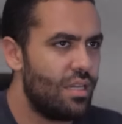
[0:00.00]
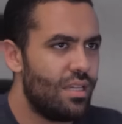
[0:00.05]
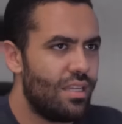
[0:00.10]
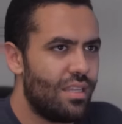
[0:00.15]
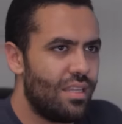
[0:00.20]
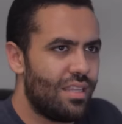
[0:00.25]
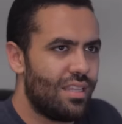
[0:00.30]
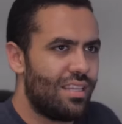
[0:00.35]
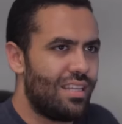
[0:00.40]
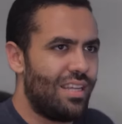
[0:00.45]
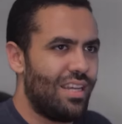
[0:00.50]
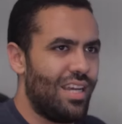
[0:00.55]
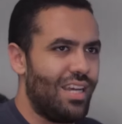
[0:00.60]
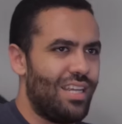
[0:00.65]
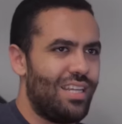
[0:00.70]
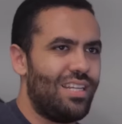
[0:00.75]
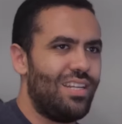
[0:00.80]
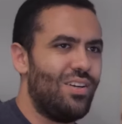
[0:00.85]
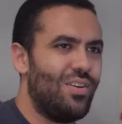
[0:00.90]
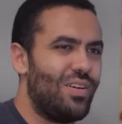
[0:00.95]
Yeah,
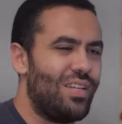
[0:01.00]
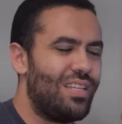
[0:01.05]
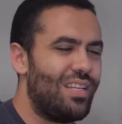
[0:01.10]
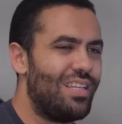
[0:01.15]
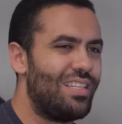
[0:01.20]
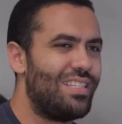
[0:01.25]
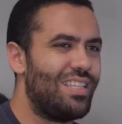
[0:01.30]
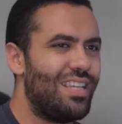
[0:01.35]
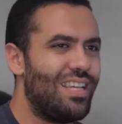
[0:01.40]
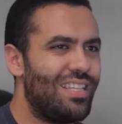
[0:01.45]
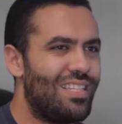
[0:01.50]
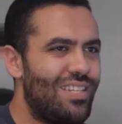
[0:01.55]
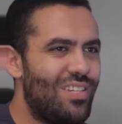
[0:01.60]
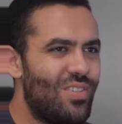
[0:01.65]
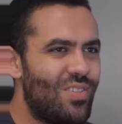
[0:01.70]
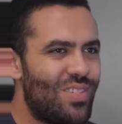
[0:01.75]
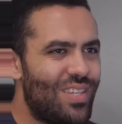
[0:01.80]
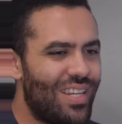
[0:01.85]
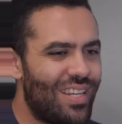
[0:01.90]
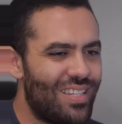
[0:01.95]
no, it, it it's
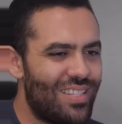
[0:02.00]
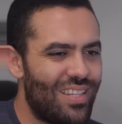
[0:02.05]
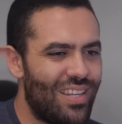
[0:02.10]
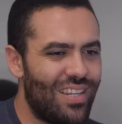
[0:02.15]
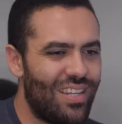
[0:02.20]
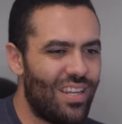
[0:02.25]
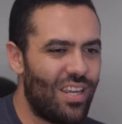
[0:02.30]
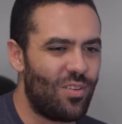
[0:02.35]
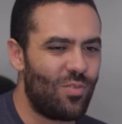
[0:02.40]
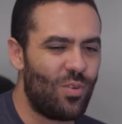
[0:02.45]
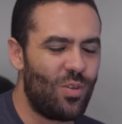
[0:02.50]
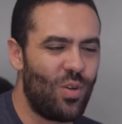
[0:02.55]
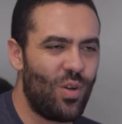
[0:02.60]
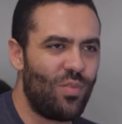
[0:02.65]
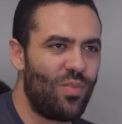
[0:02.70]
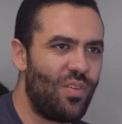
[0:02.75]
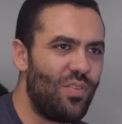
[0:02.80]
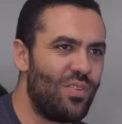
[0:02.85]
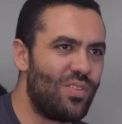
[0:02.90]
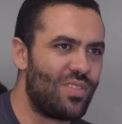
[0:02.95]
interesting because I I wonder if
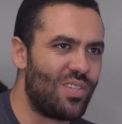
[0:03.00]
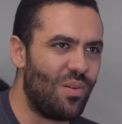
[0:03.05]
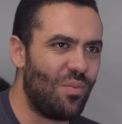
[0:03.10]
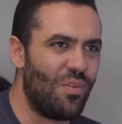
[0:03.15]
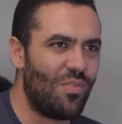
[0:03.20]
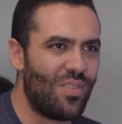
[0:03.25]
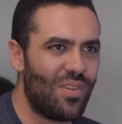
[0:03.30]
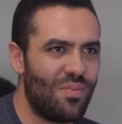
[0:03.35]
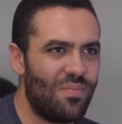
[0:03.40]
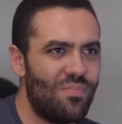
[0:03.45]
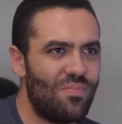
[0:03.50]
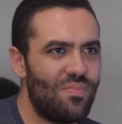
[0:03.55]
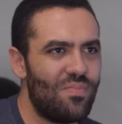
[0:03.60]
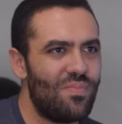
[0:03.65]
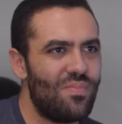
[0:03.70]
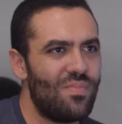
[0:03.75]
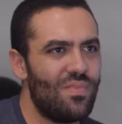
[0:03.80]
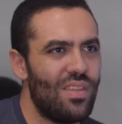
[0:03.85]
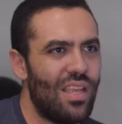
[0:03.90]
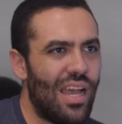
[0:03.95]
even some of the
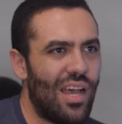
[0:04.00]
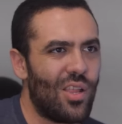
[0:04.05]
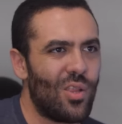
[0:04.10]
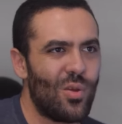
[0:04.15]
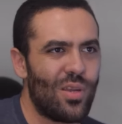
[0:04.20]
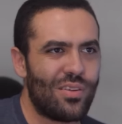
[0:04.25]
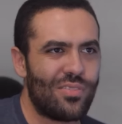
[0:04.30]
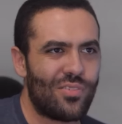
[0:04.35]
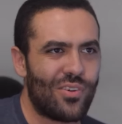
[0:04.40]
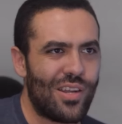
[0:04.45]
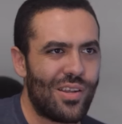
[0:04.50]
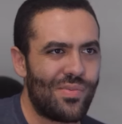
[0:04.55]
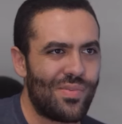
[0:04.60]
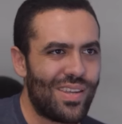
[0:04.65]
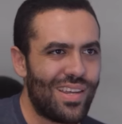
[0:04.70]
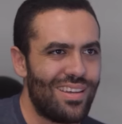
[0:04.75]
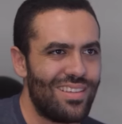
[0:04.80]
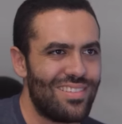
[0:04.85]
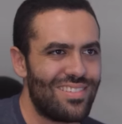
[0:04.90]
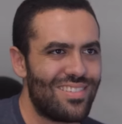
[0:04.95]
alloy frame
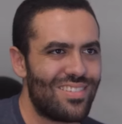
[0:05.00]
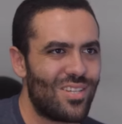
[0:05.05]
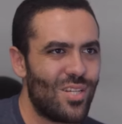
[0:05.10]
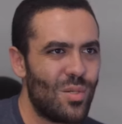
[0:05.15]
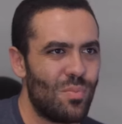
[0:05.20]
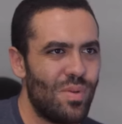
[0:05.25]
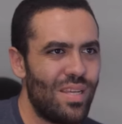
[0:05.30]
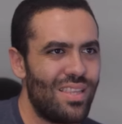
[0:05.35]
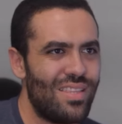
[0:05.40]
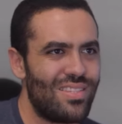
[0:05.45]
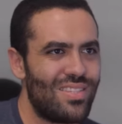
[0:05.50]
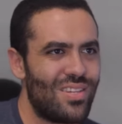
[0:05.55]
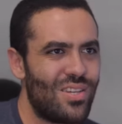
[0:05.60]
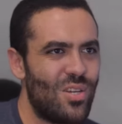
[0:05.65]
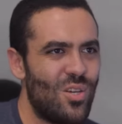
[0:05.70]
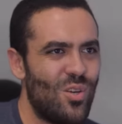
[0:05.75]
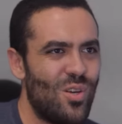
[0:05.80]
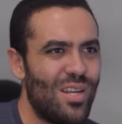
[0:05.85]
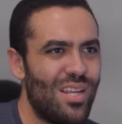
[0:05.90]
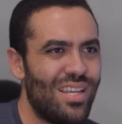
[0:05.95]
guns could meet the
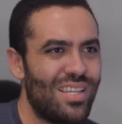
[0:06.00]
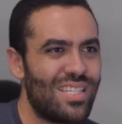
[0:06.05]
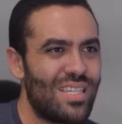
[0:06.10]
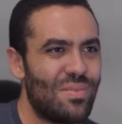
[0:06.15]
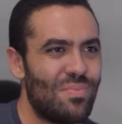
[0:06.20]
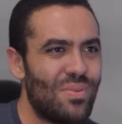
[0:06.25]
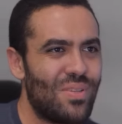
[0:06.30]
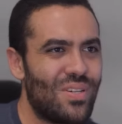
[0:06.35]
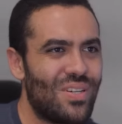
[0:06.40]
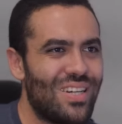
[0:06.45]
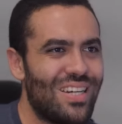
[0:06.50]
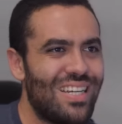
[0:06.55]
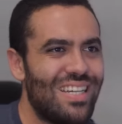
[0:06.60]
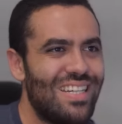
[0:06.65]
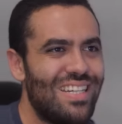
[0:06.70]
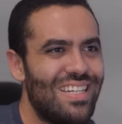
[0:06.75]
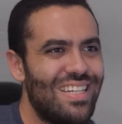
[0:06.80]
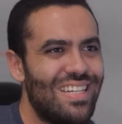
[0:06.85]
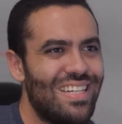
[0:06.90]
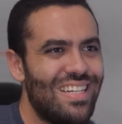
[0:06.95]
security exemplar.
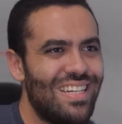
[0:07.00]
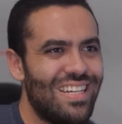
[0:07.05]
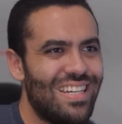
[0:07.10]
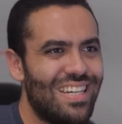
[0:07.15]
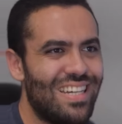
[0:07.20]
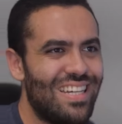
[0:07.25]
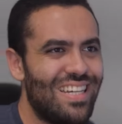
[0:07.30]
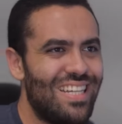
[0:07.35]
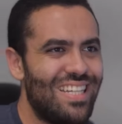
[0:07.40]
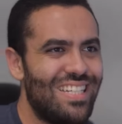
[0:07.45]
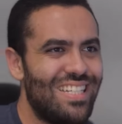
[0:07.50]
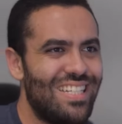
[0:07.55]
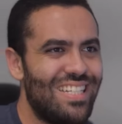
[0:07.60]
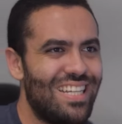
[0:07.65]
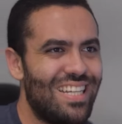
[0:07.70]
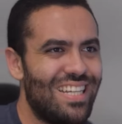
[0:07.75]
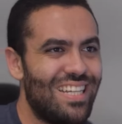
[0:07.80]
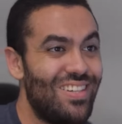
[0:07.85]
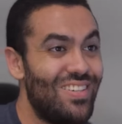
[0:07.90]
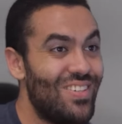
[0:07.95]
Uh,
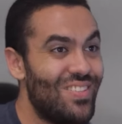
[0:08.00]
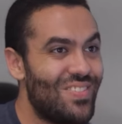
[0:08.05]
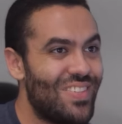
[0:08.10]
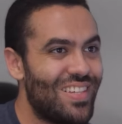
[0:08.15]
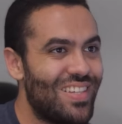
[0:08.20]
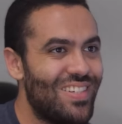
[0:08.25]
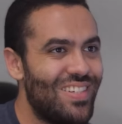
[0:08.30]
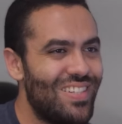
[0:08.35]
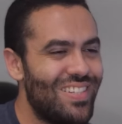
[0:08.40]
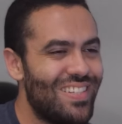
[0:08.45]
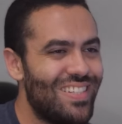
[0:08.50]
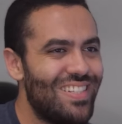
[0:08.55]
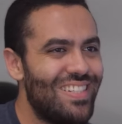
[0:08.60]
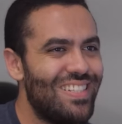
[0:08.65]
I don't know if they as, could.